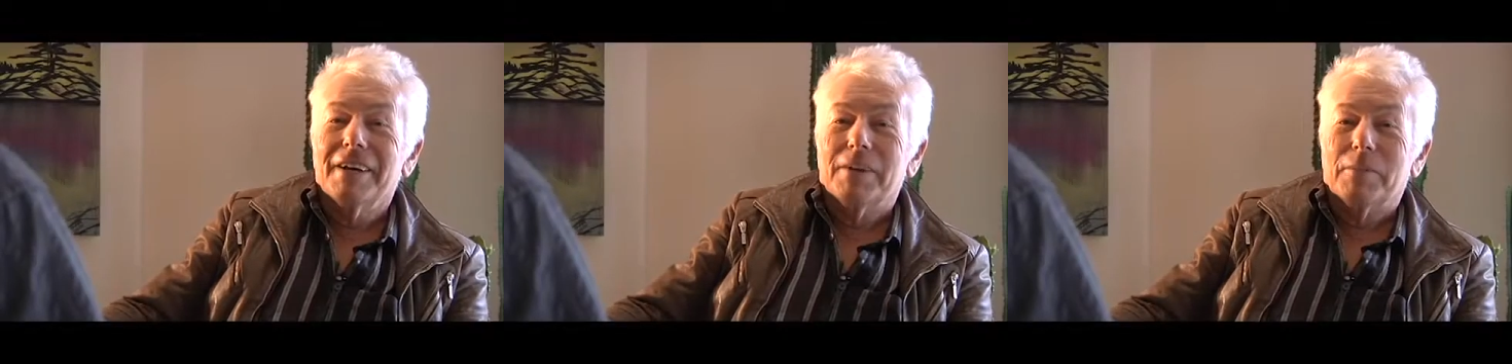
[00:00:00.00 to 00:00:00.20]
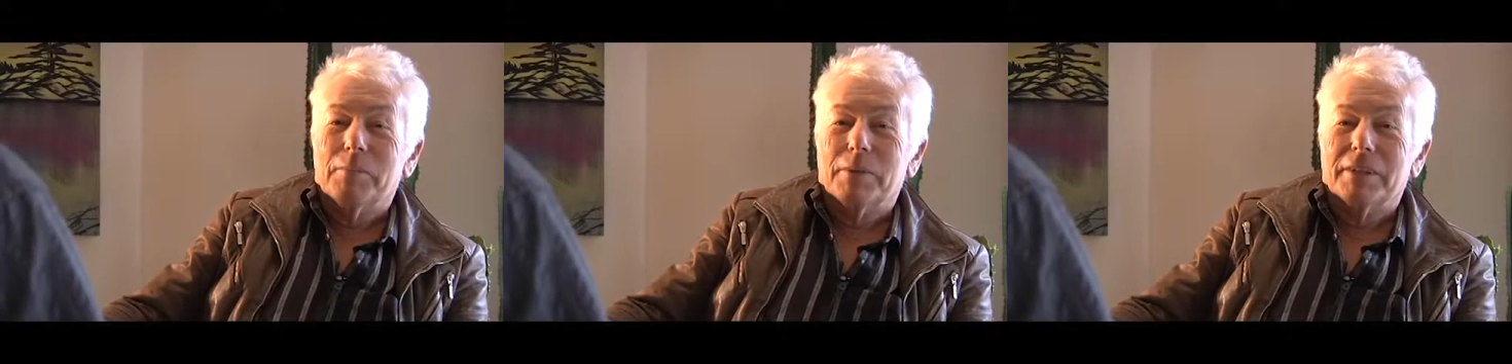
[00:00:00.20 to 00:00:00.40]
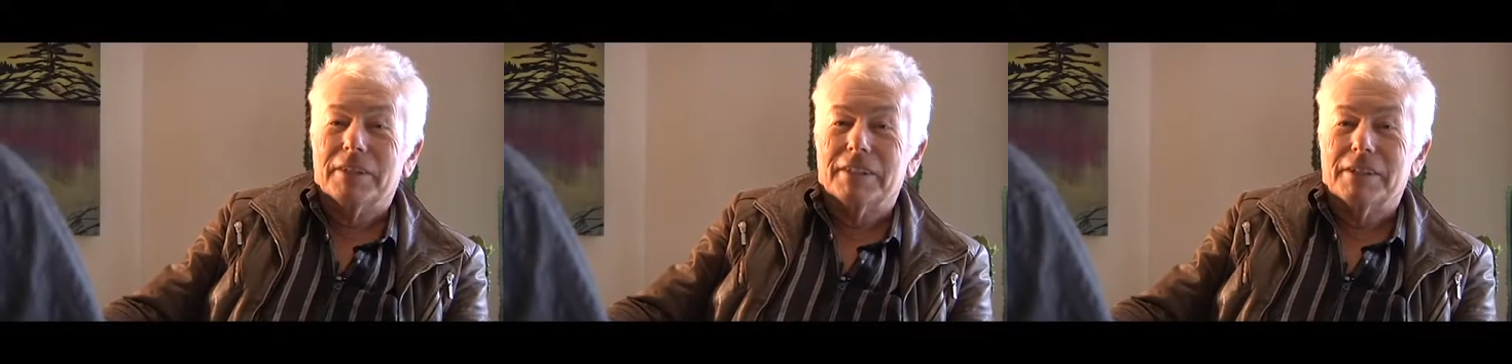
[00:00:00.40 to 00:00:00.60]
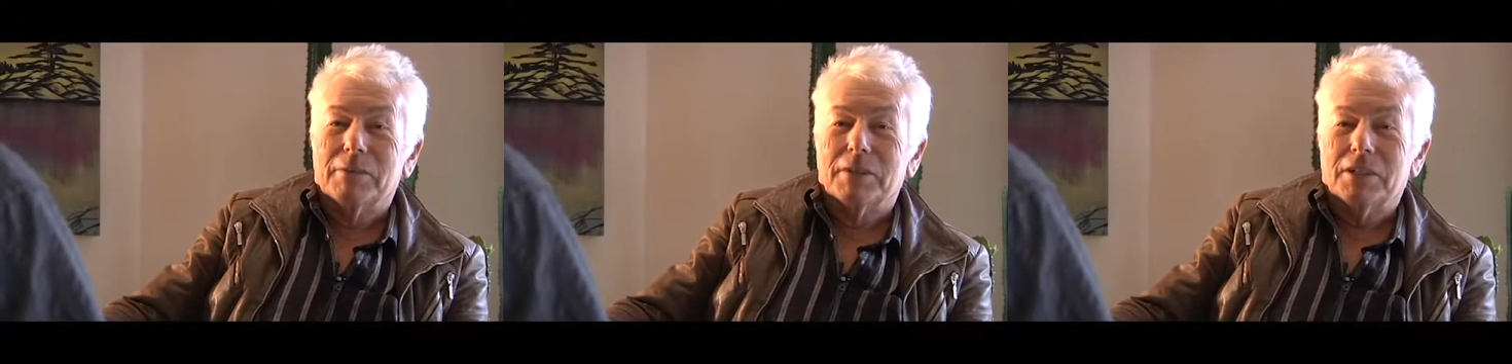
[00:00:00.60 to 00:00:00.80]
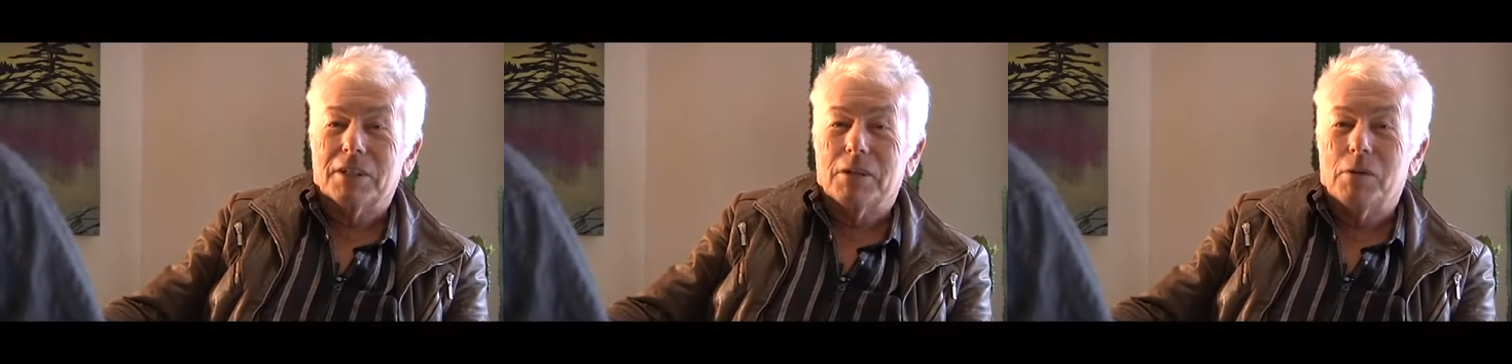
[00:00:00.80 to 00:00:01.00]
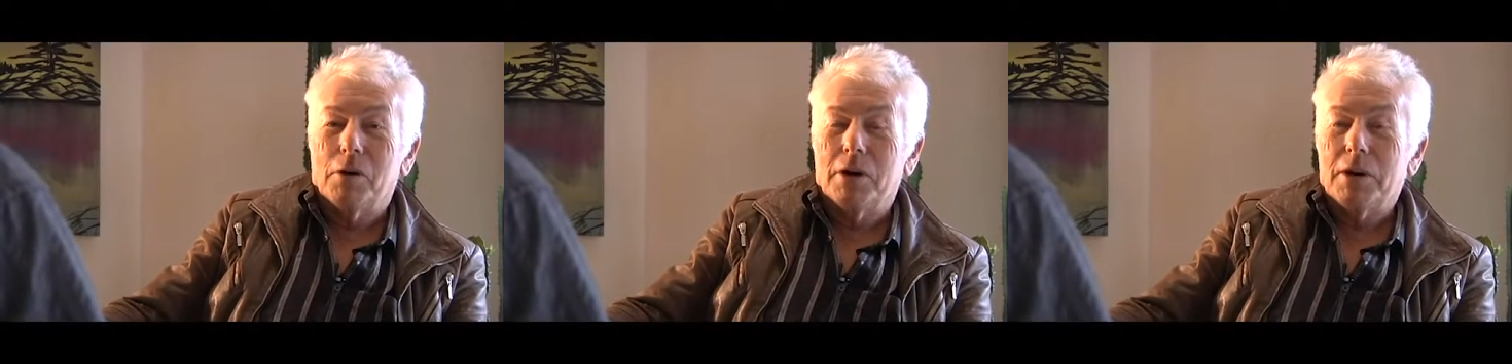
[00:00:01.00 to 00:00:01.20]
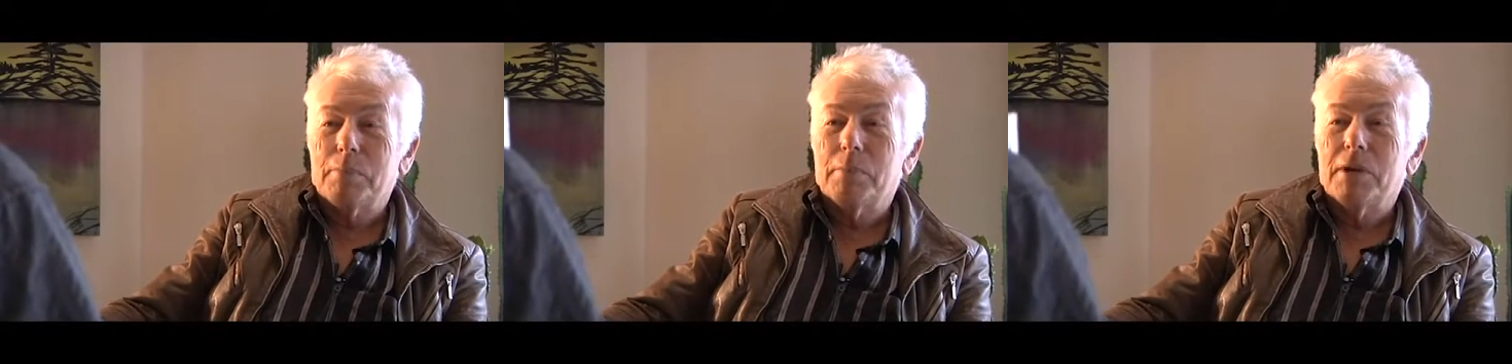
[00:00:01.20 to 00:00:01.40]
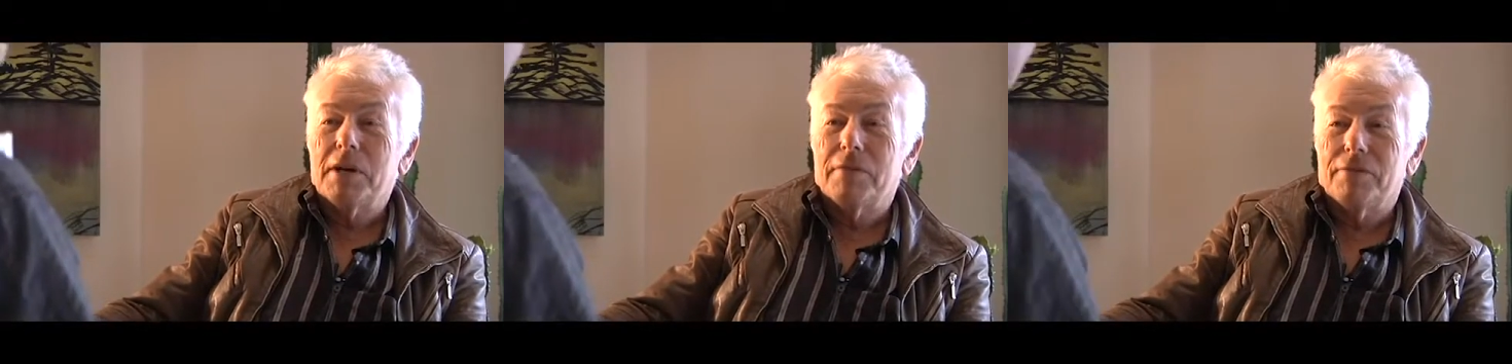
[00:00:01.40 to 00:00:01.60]
but there was quite a
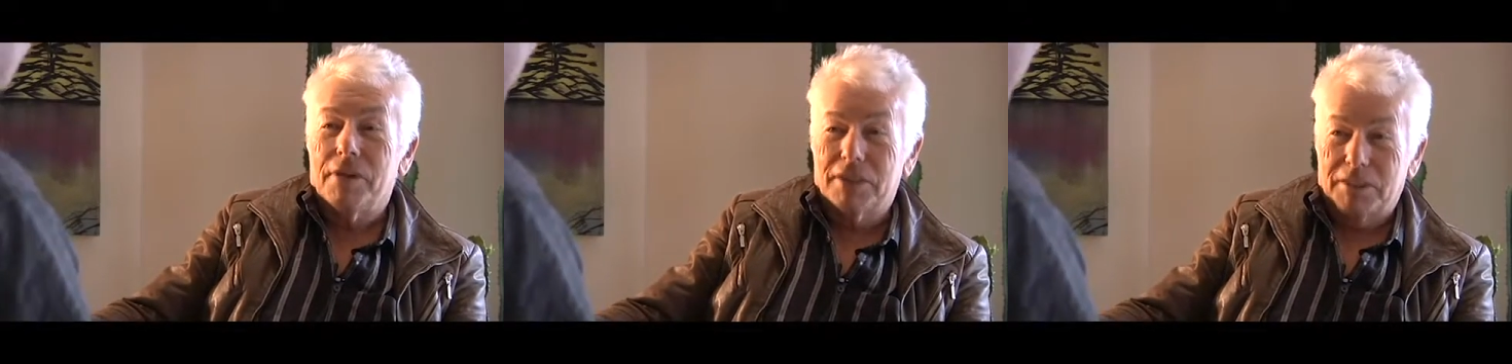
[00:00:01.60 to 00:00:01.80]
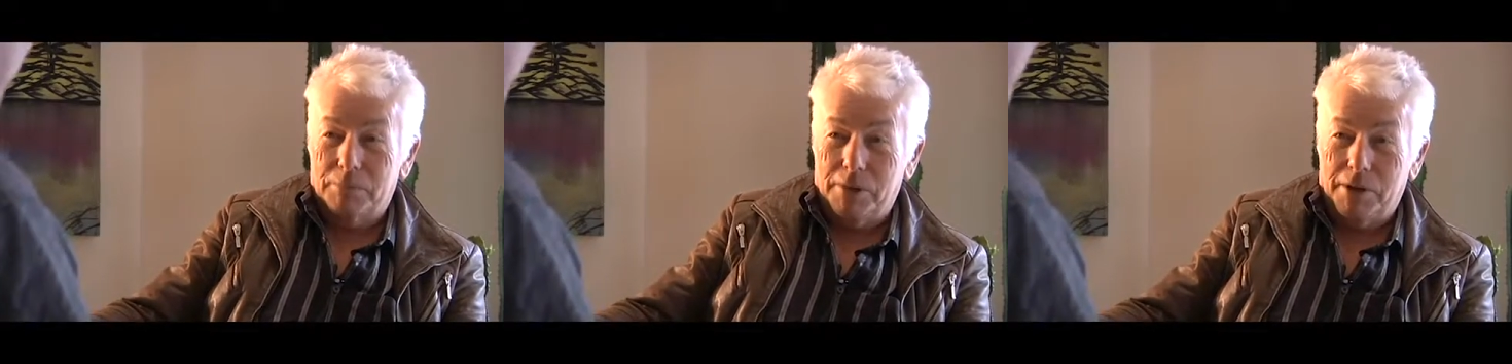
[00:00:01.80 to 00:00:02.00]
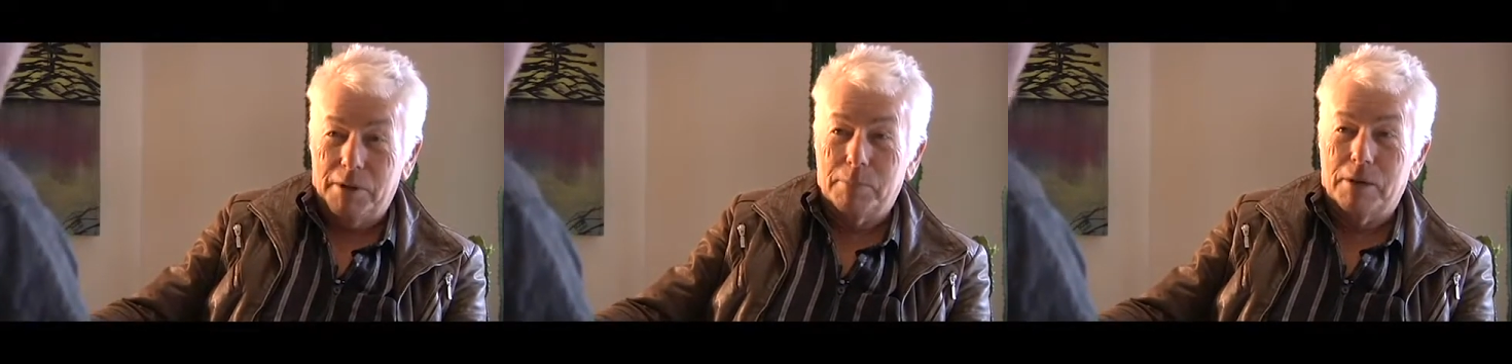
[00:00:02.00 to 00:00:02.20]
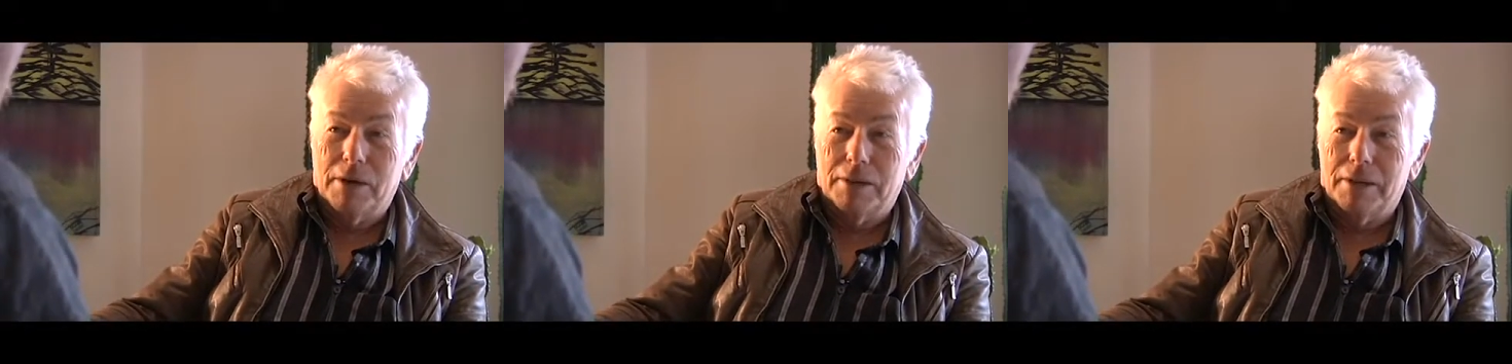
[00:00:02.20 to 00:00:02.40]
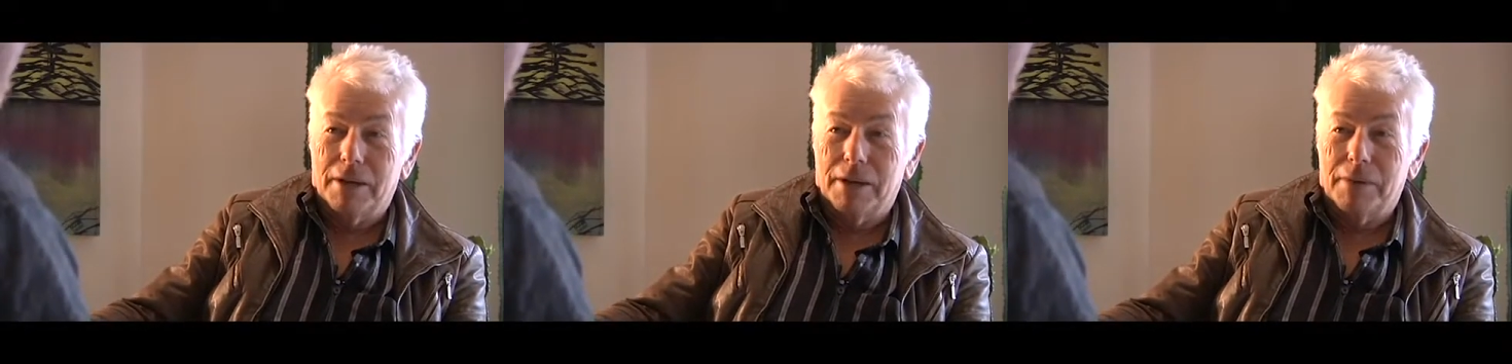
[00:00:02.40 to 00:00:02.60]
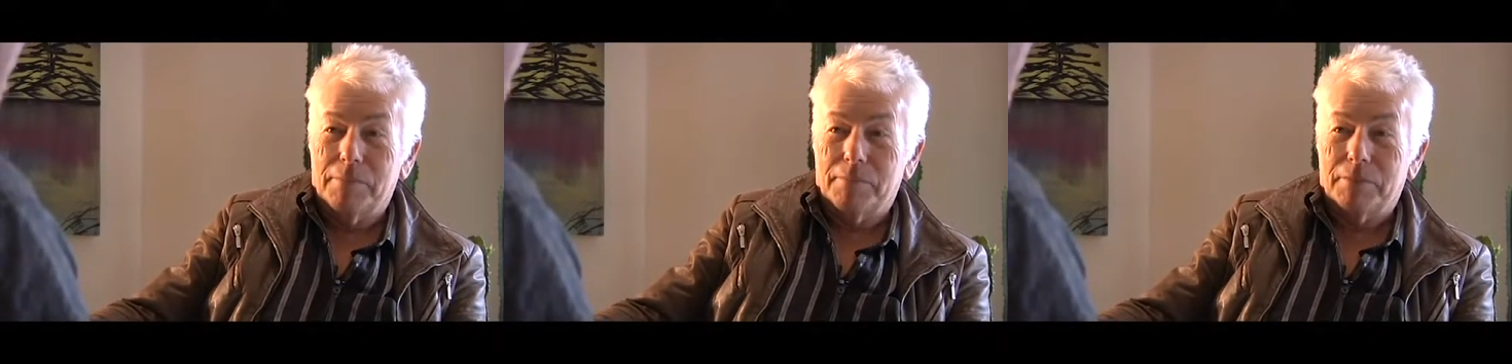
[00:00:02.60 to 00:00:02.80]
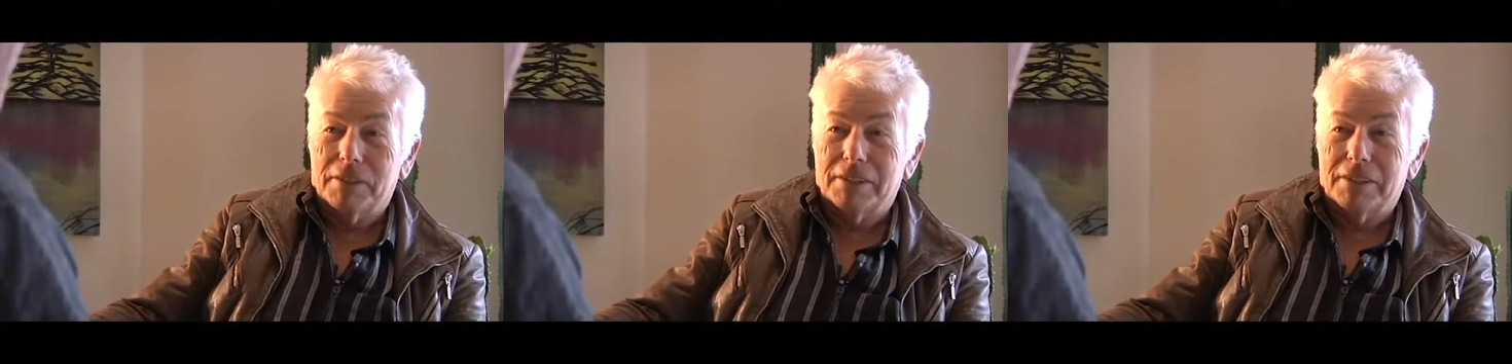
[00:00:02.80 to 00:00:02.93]
big fuss made about that.